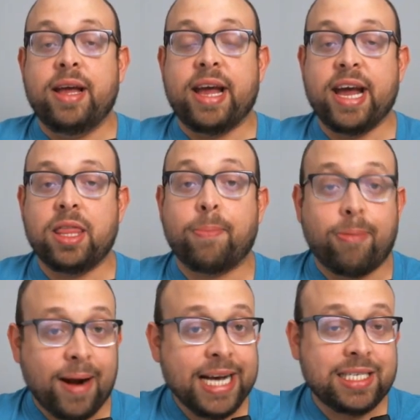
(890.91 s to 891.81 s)
And the
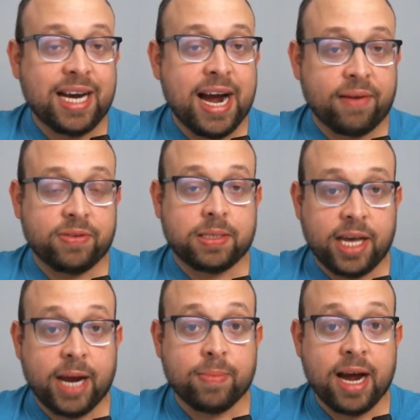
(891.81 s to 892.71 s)
price tag for this
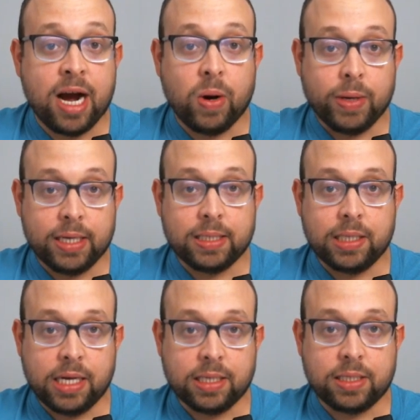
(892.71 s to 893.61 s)
game now is
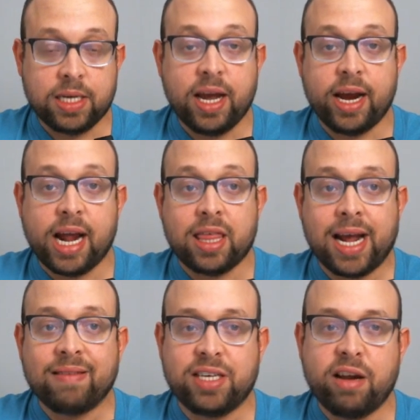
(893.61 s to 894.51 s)
insane. I
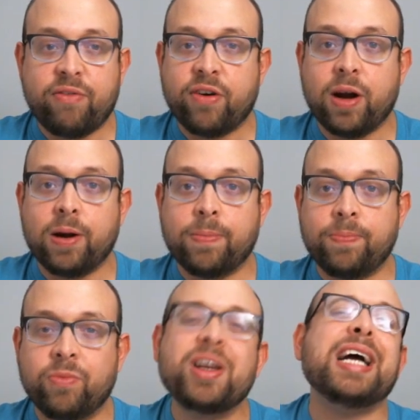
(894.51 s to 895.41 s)
think I've seen it for,
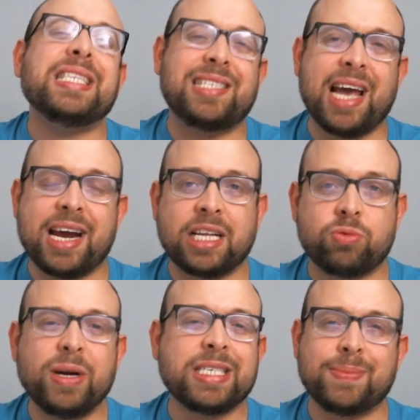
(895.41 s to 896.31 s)
well, not insane,
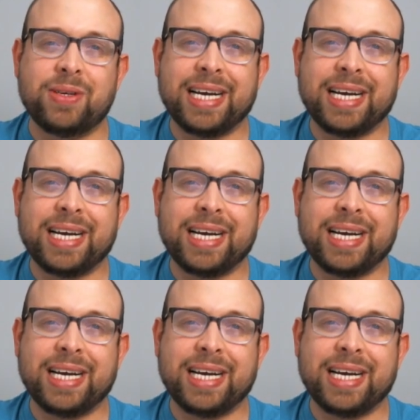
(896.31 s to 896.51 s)
it's reasonable.